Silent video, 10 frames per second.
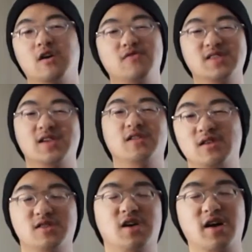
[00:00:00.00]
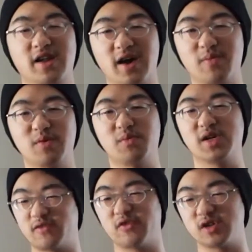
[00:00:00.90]
Obviously, it's not going to happen,
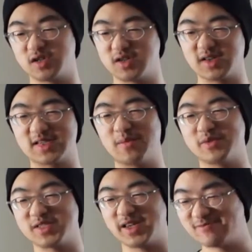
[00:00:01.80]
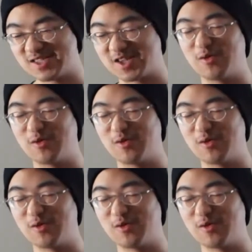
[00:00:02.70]
but for example's sake, just